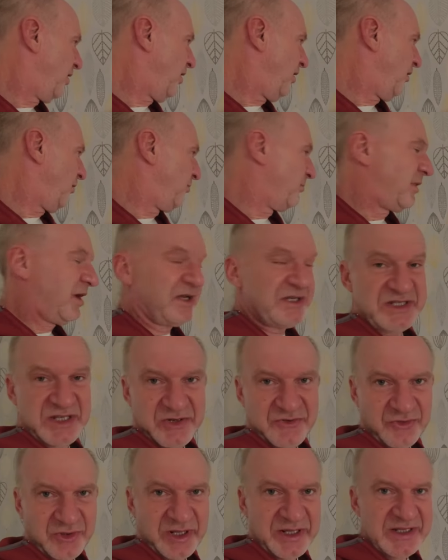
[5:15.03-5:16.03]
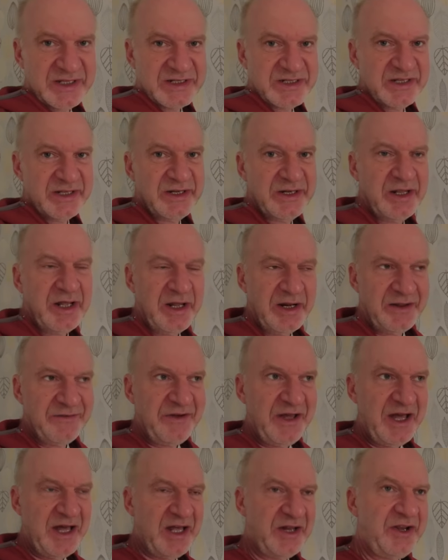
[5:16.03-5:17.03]
on my central heating and I've
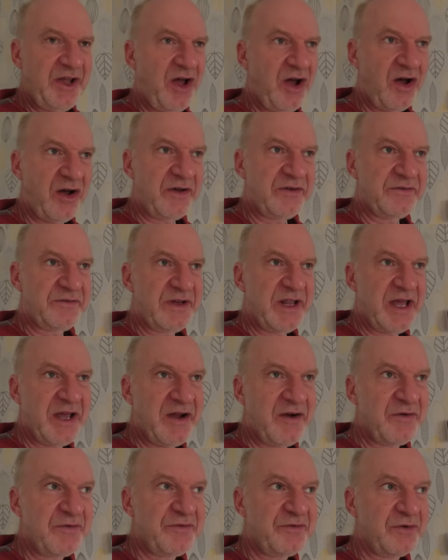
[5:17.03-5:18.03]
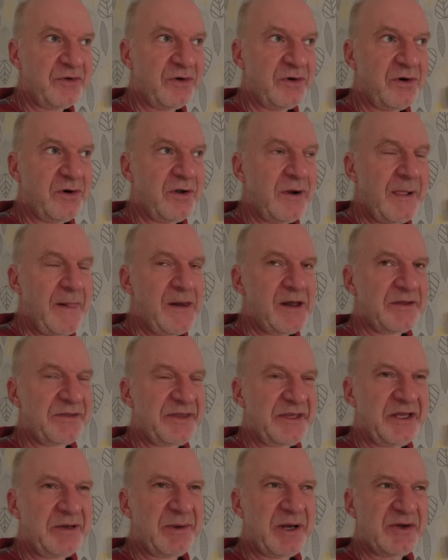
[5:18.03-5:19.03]
had Hive now for I
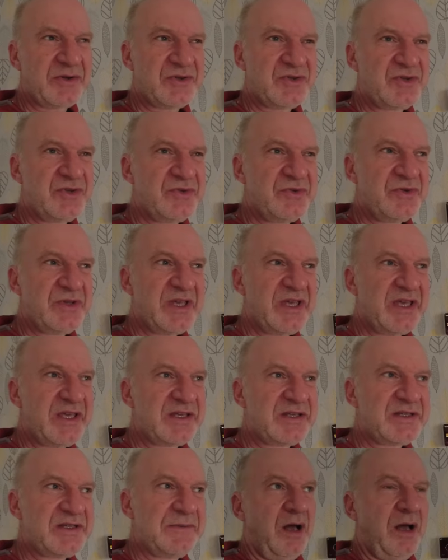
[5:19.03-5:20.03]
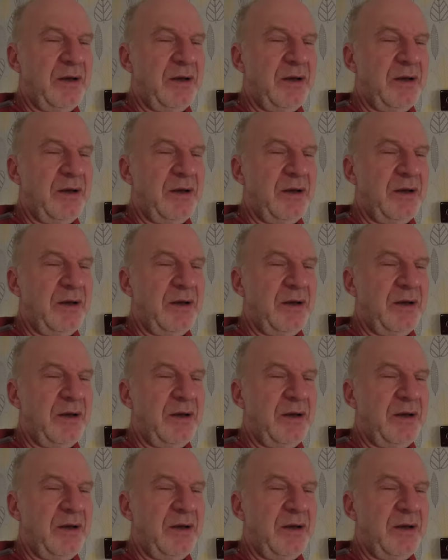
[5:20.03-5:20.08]
think about two years.